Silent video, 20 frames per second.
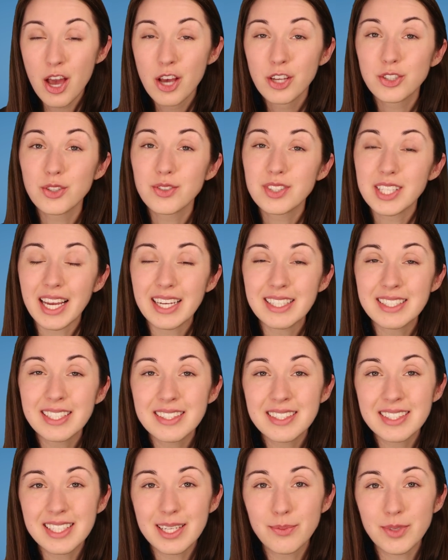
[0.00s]
So
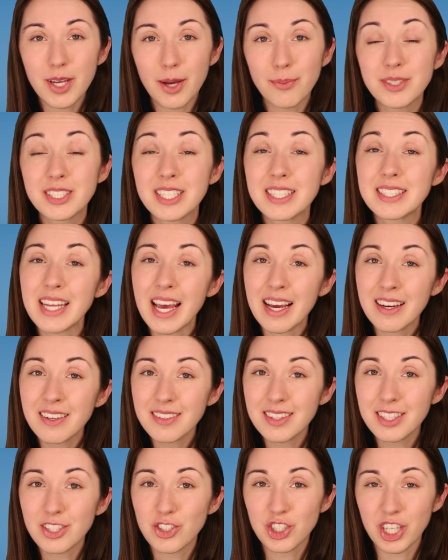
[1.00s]
scientists teamed up to
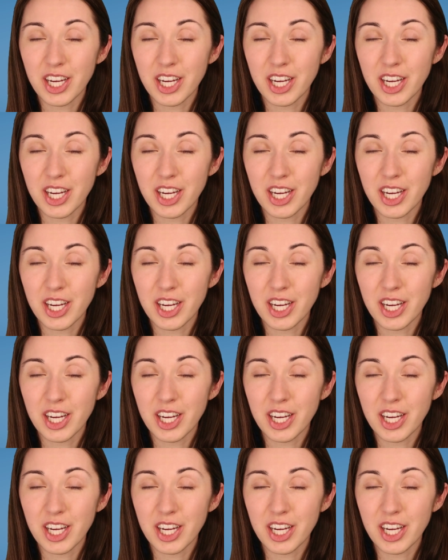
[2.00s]
tackle this